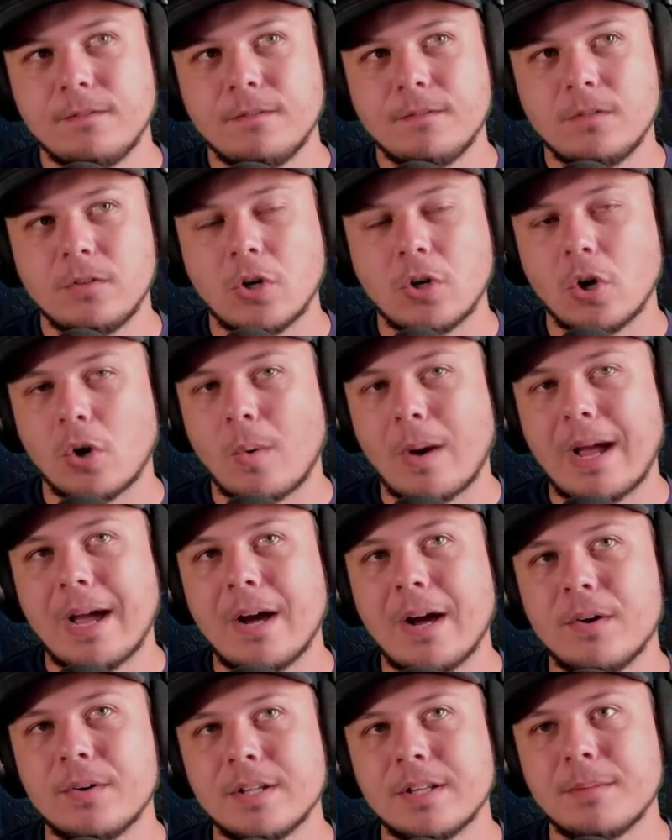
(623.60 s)
go
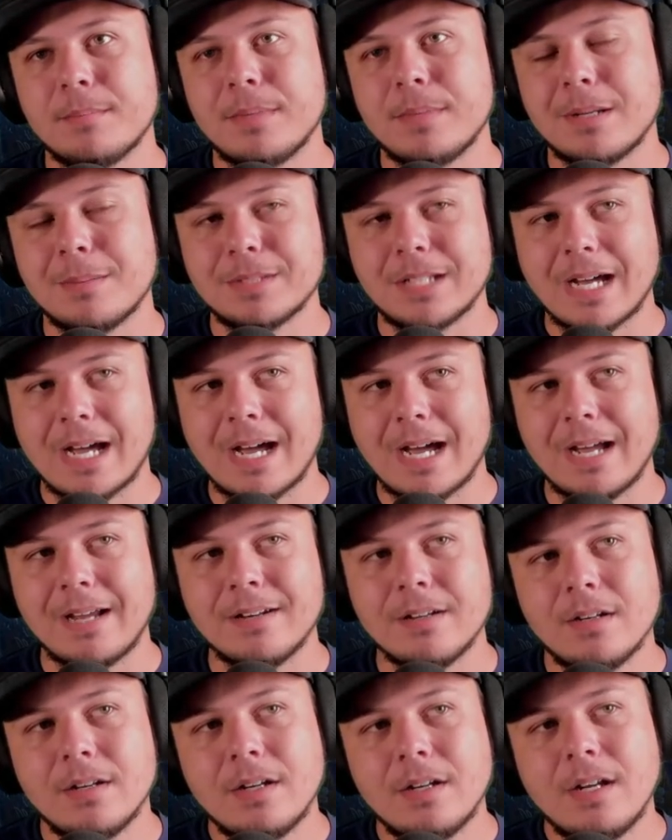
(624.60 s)
around and then be able to
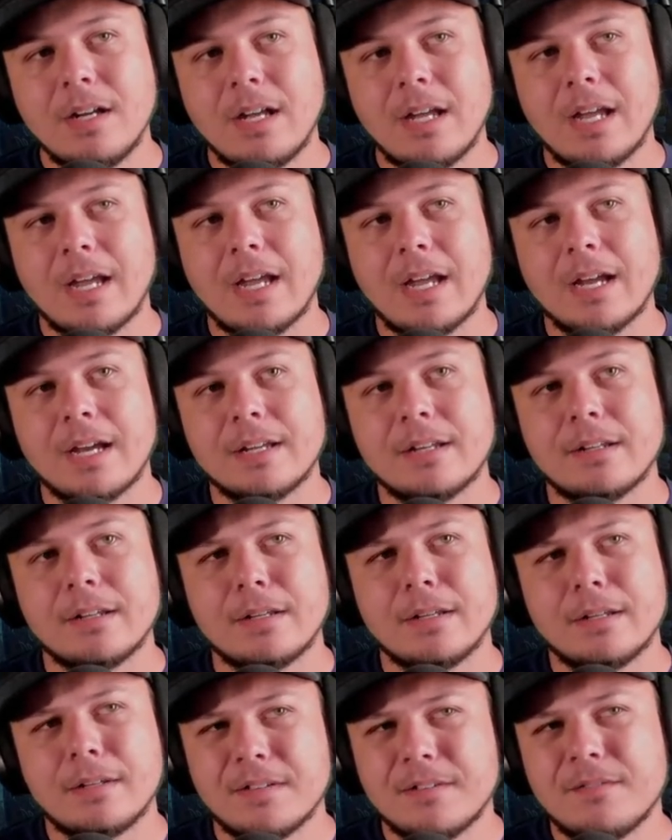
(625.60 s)
hide. And
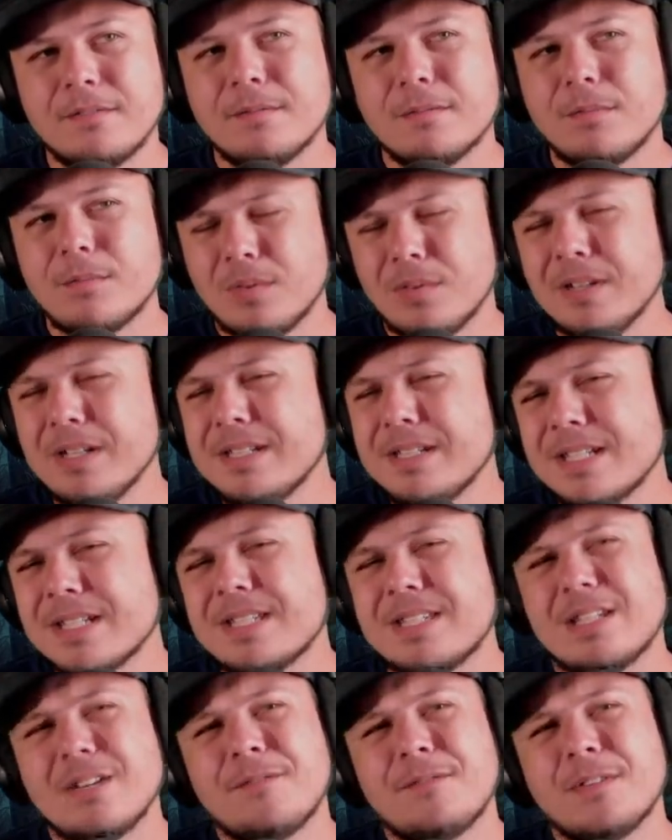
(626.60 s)
it lent
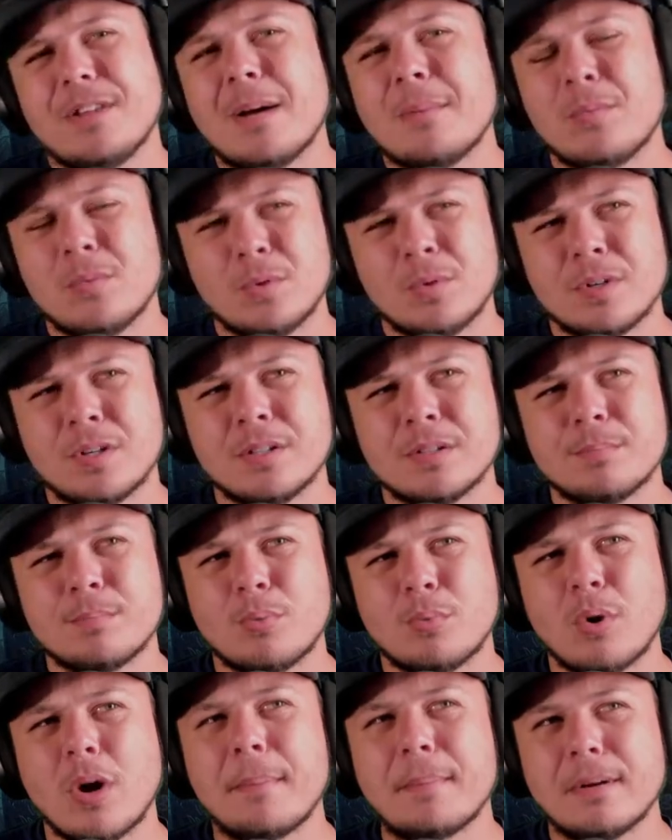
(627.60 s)
itself a lot more to
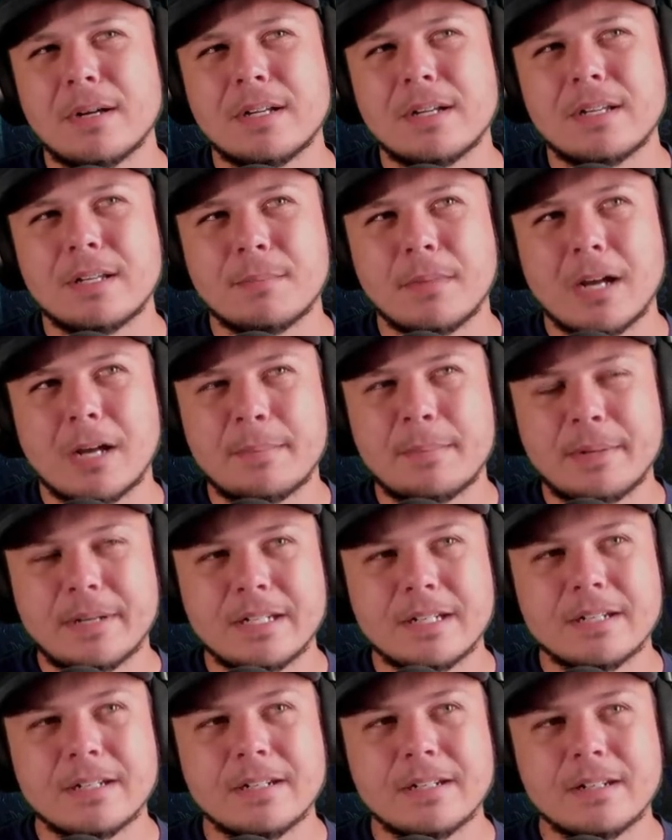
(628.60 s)
prop hunt, in my
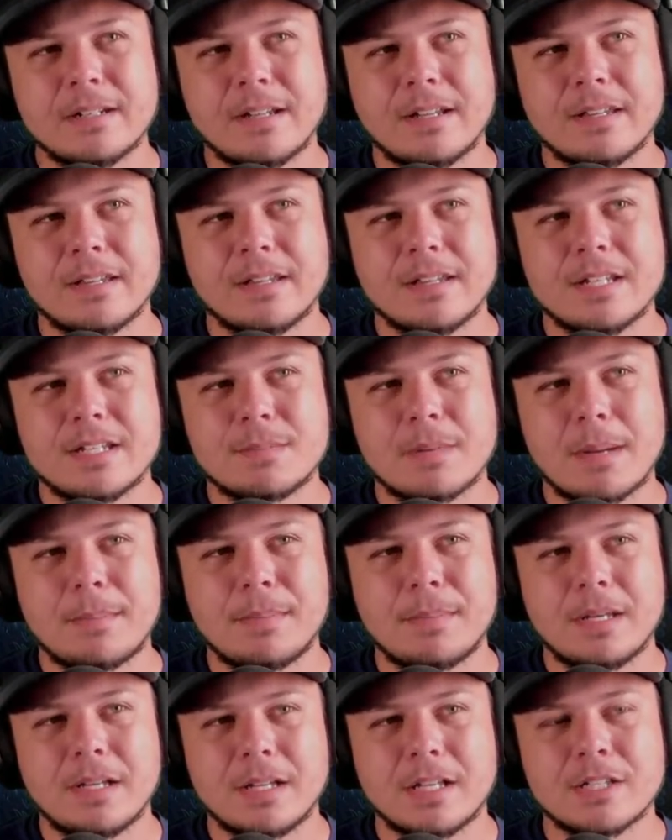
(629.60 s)
opinion. This
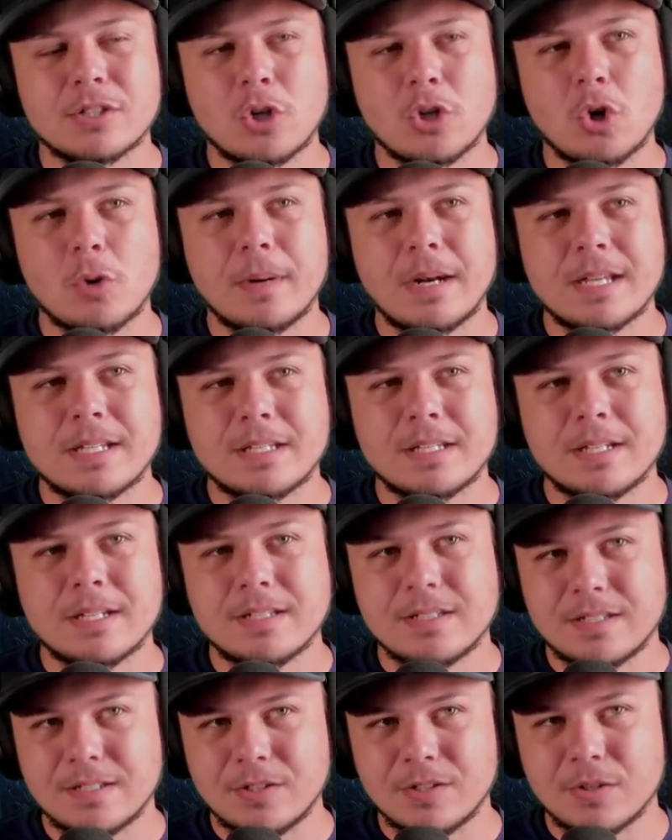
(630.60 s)
map being as open as it
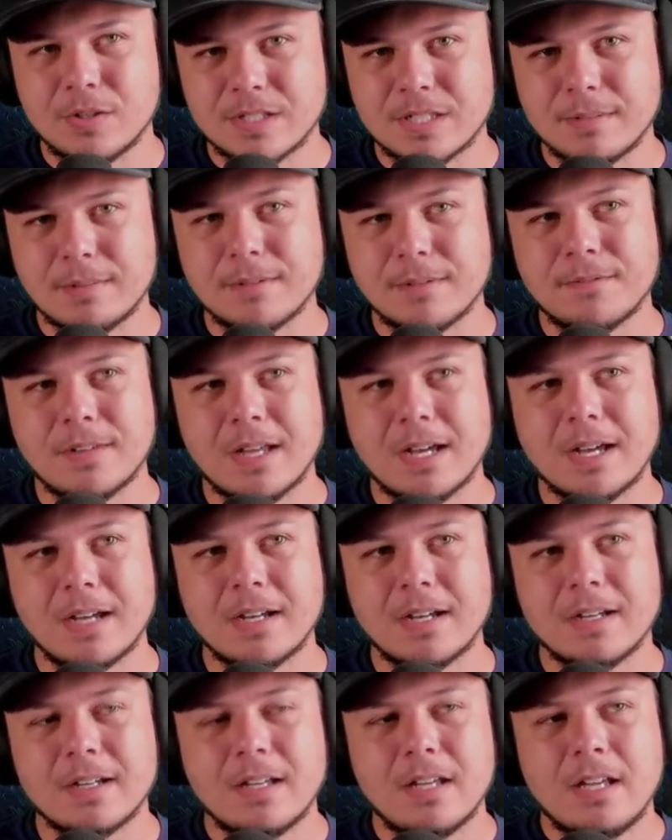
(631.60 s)
is, so you can see me
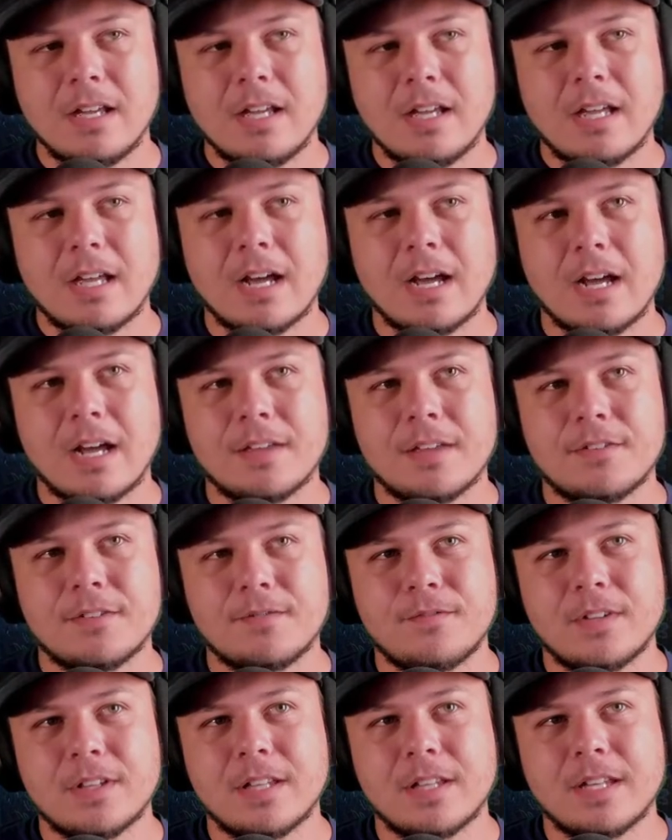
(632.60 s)
flying,
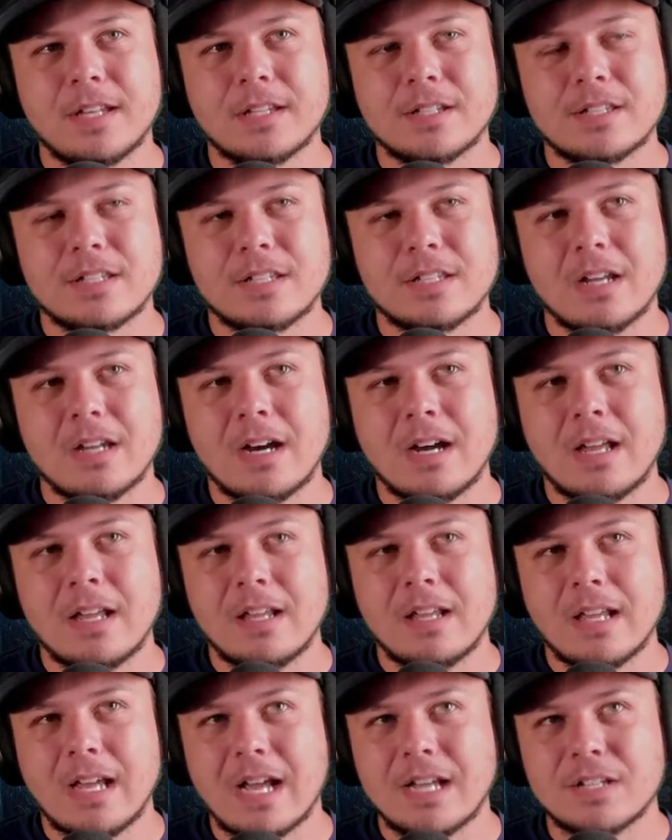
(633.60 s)
feel like it's not
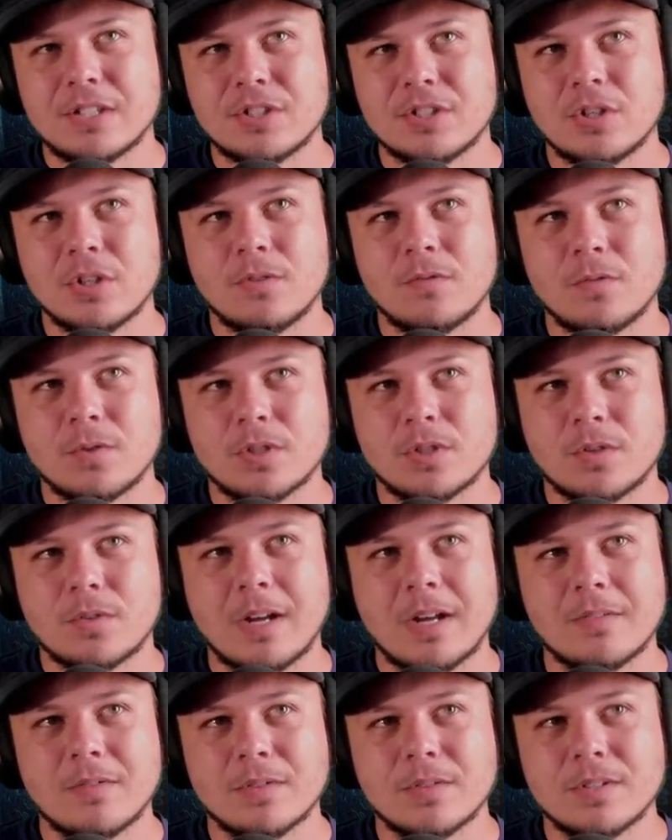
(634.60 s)
as good for
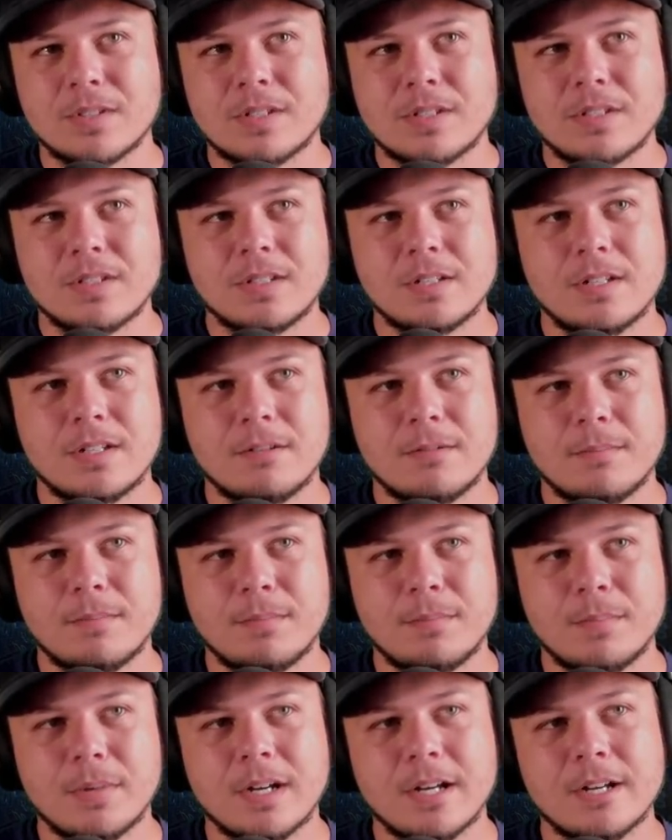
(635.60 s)
survivors,
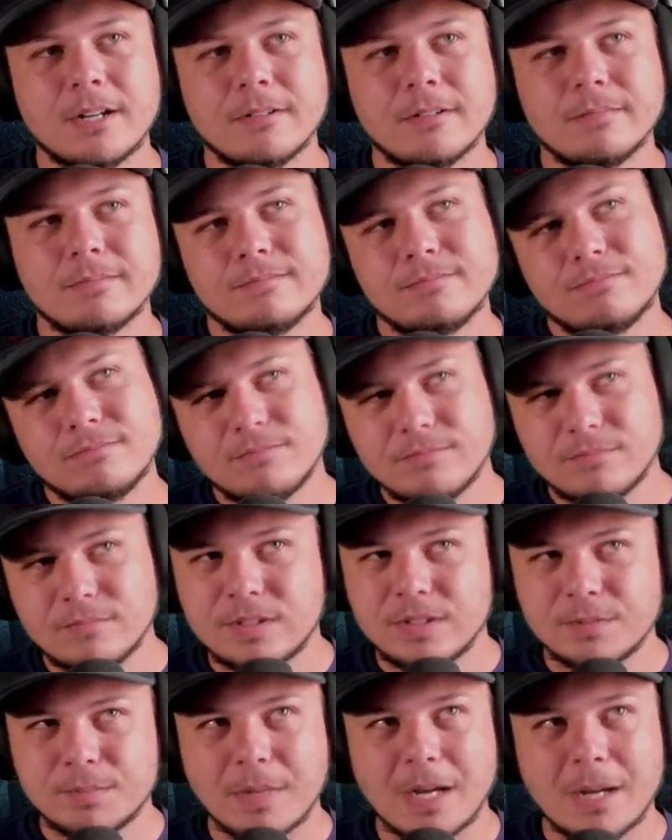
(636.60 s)
but
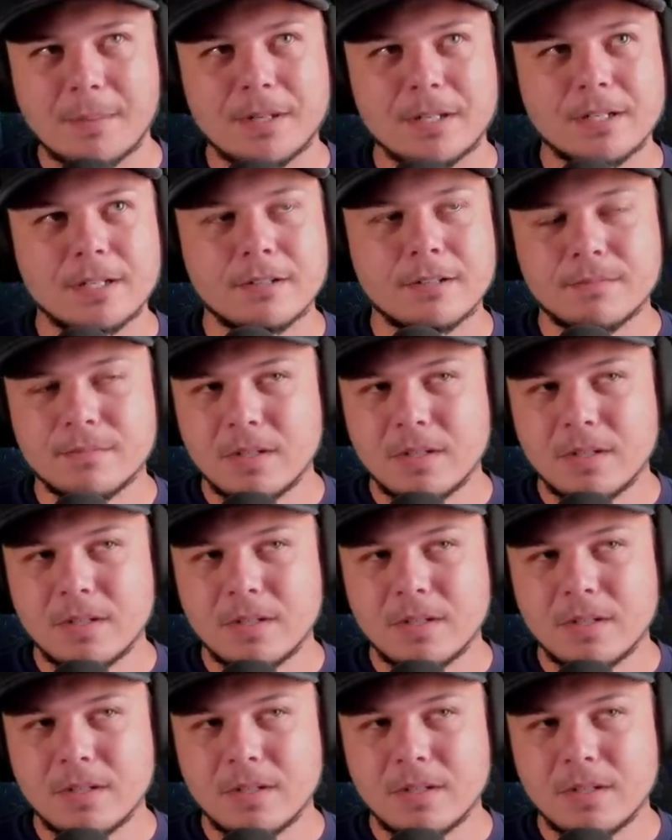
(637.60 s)
it's my opinion.